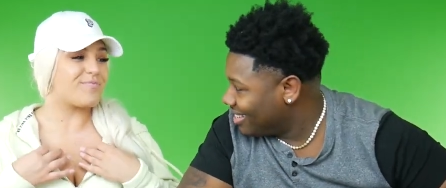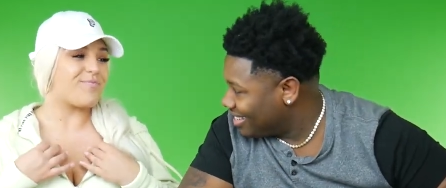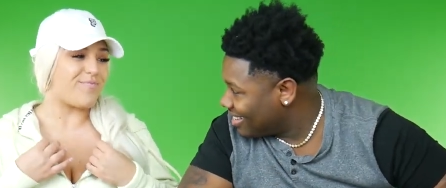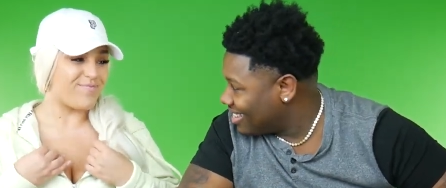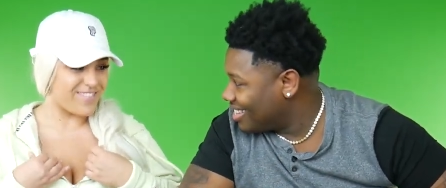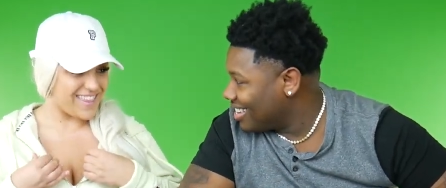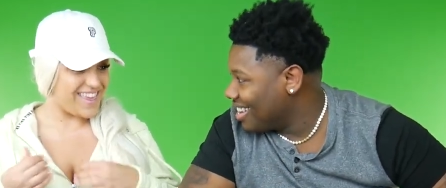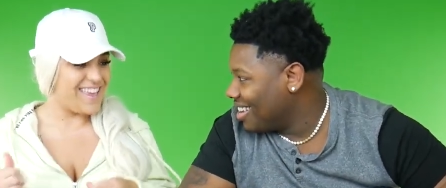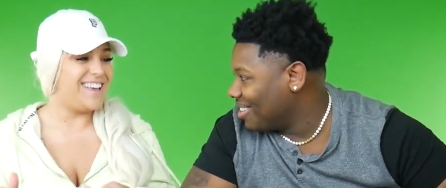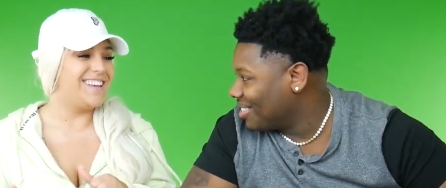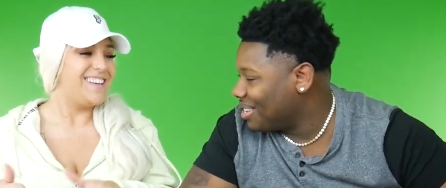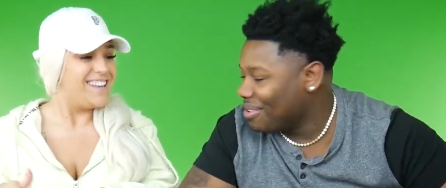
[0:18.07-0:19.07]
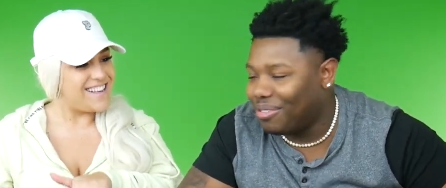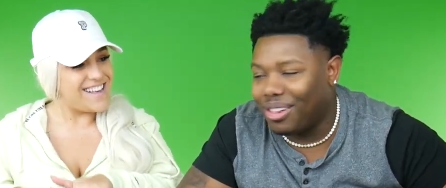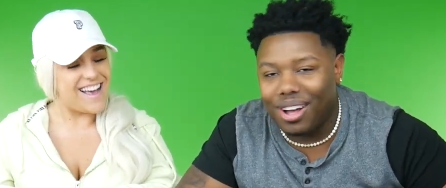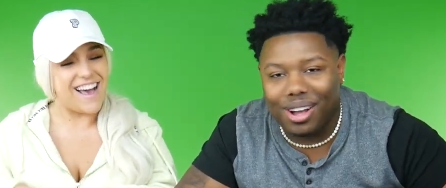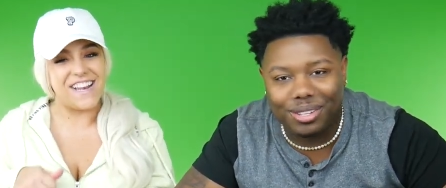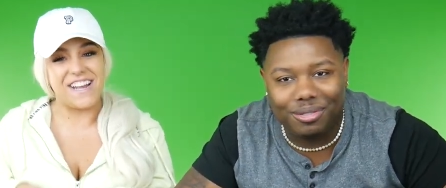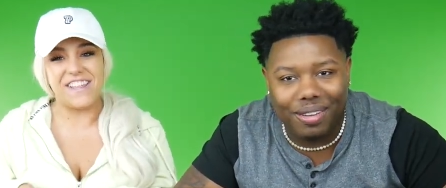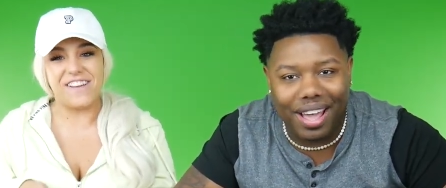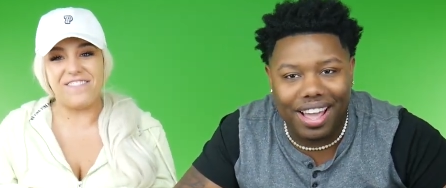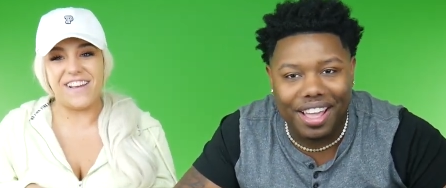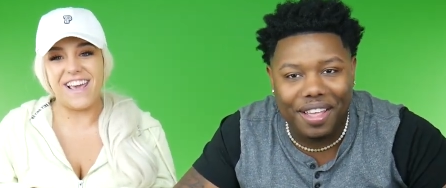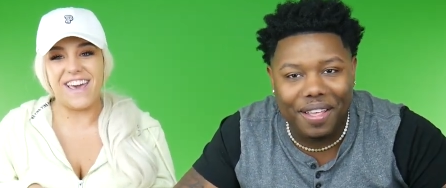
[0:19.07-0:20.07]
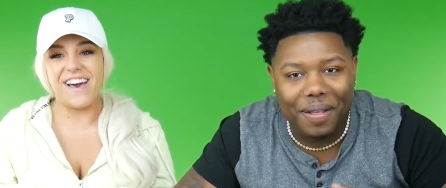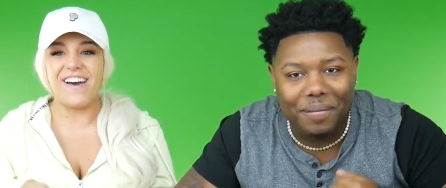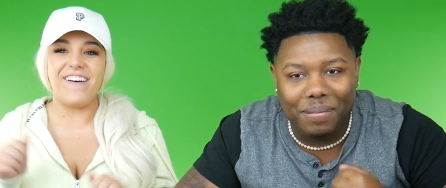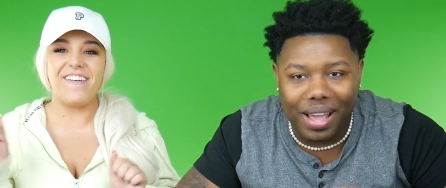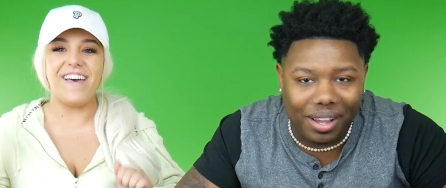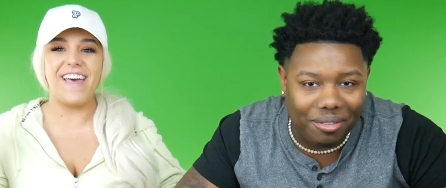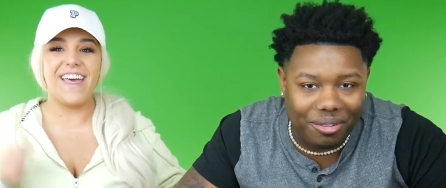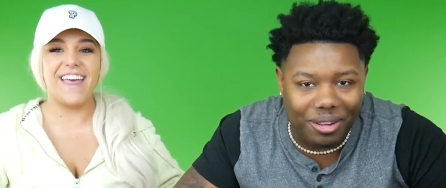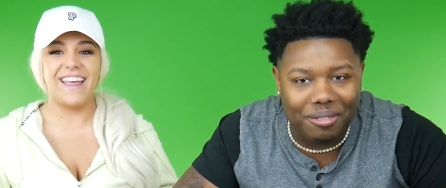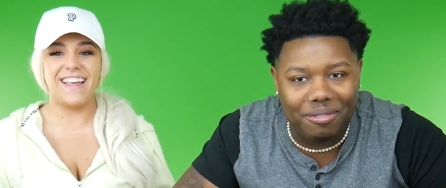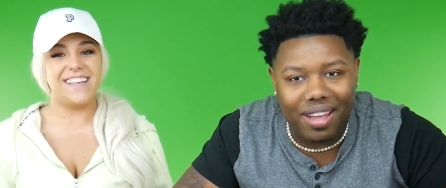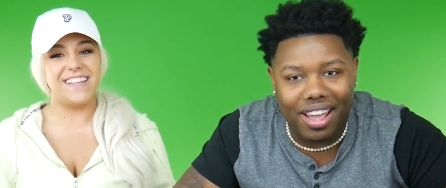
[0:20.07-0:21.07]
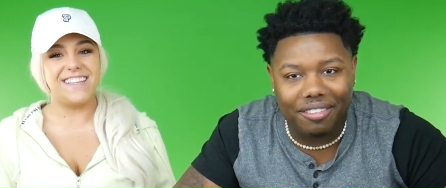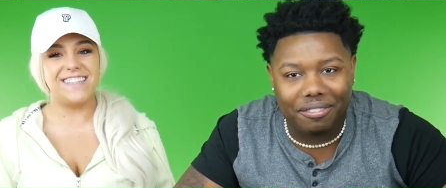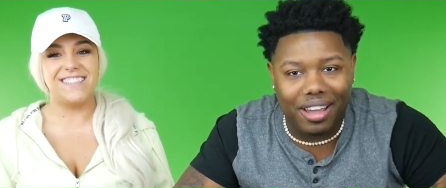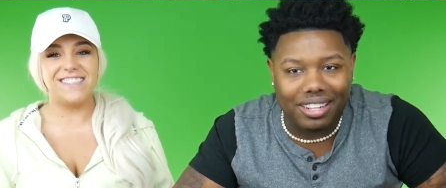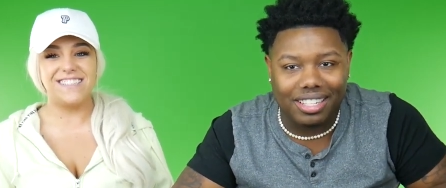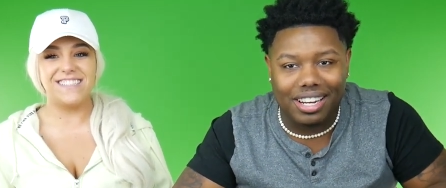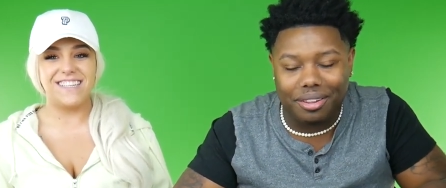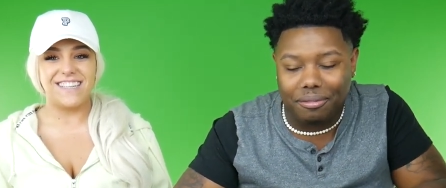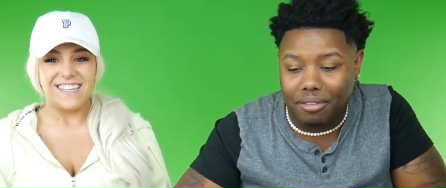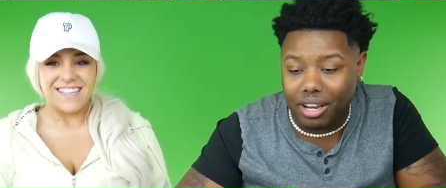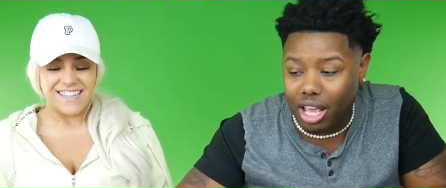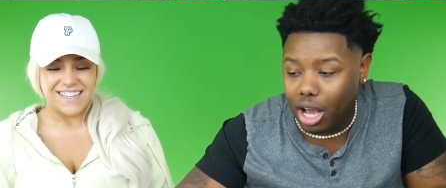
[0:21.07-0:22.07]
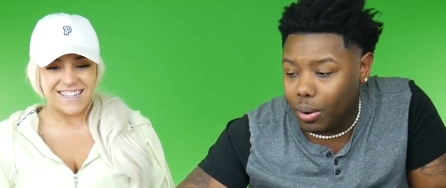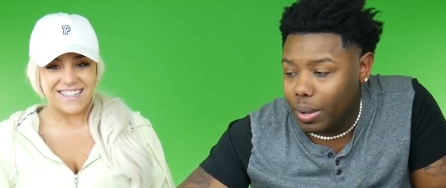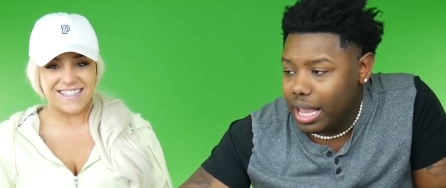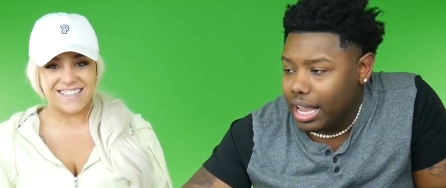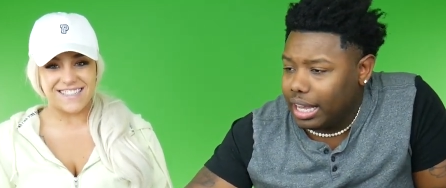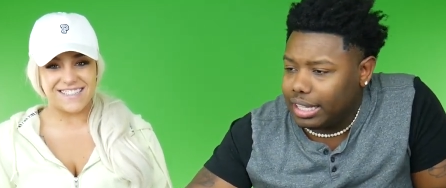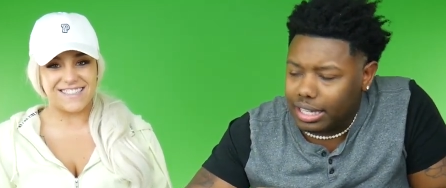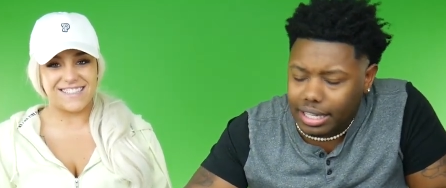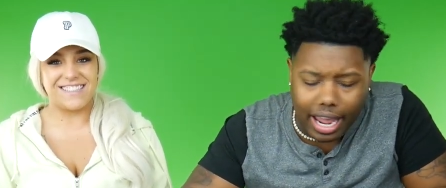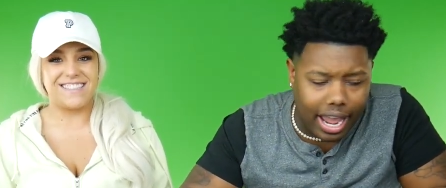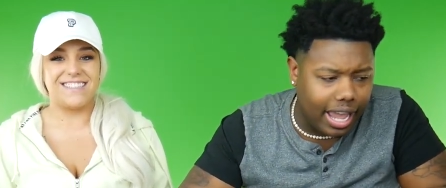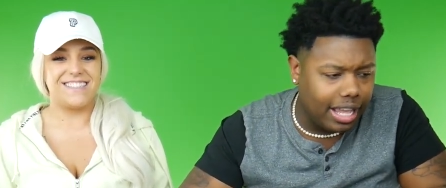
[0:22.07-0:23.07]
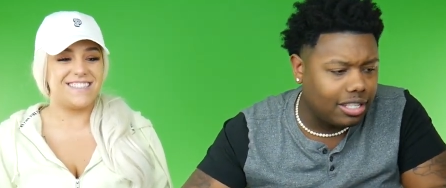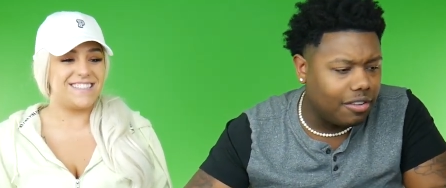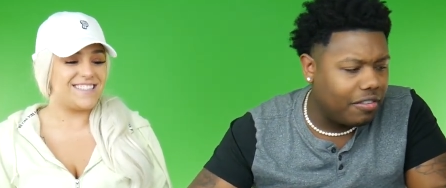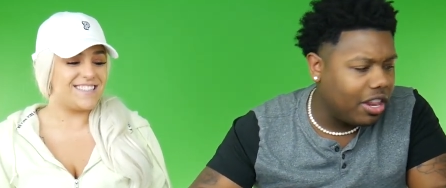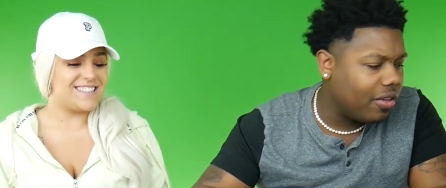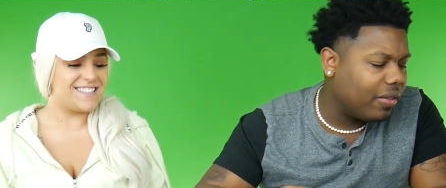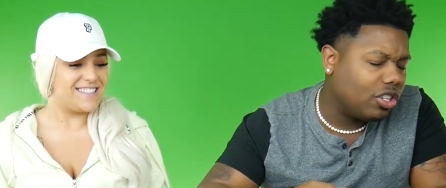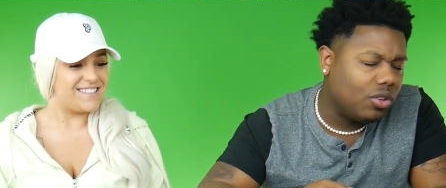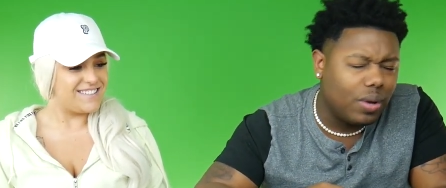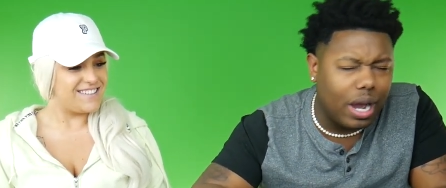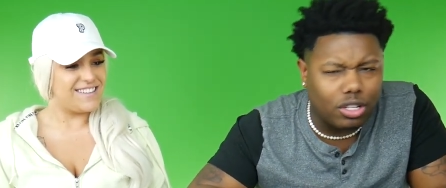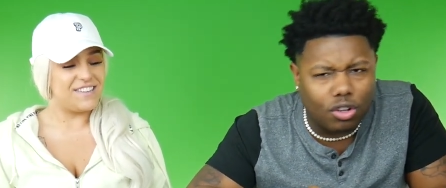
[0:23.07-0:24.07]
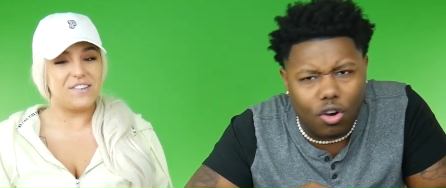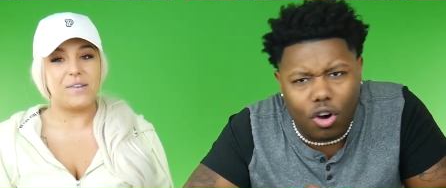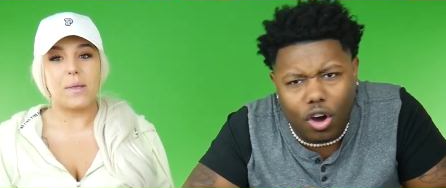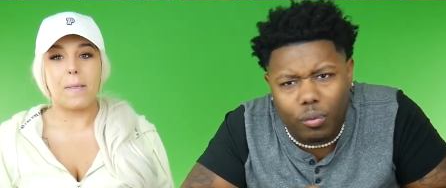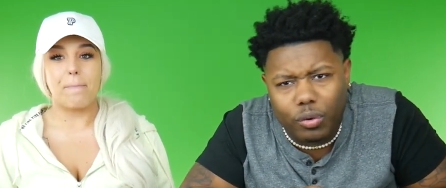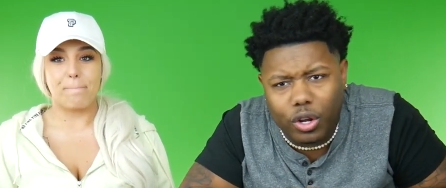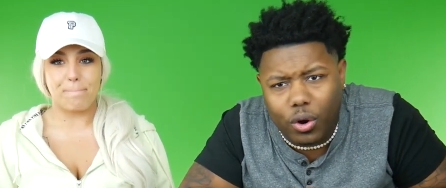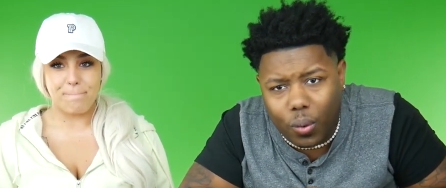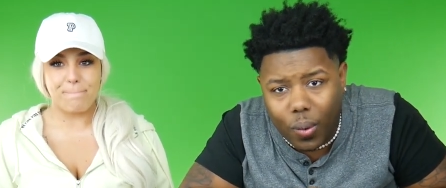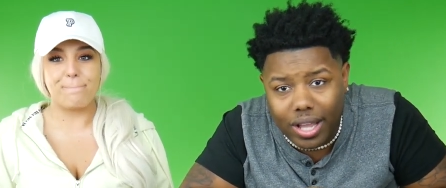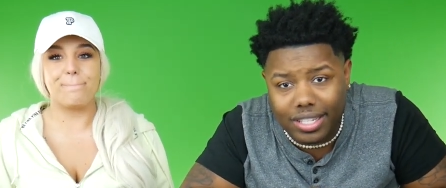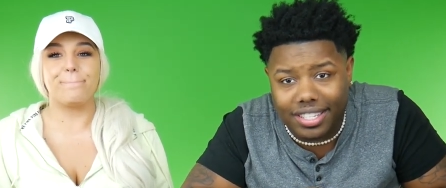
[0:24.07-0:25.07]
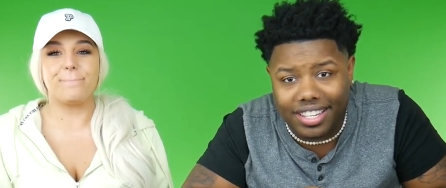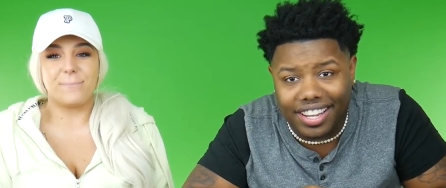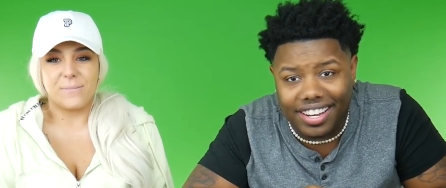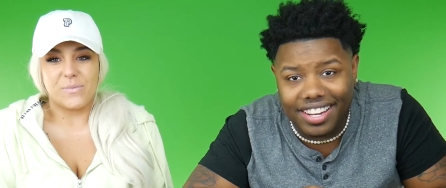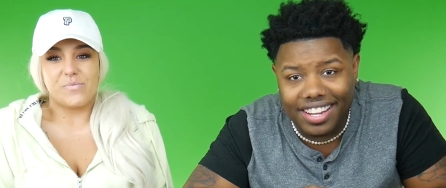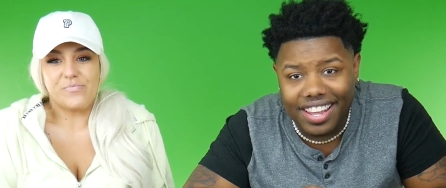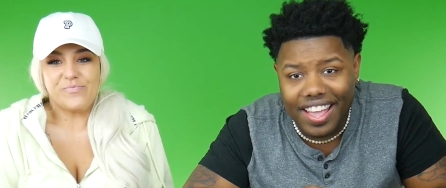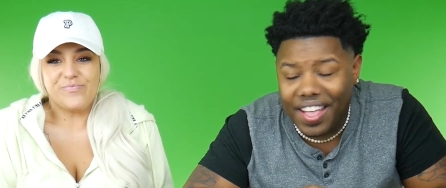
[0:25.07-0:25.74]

Speaker 1: ZCC and NOC Vlogs. Another back, video. back and full of fact, fact, another video. And today is a video that you guys all requested.